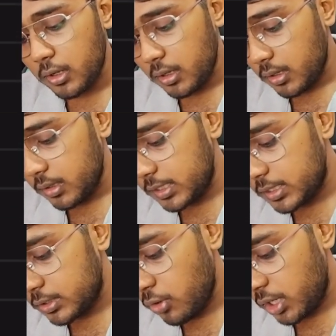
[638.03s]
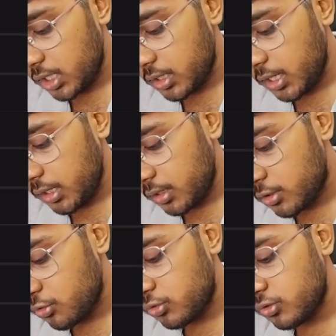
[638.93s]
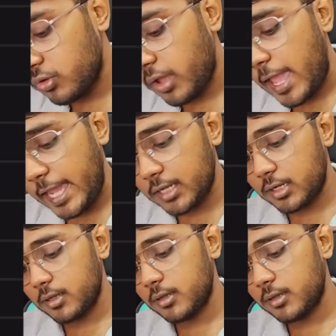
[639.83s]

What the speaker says: this is going to return true to 8.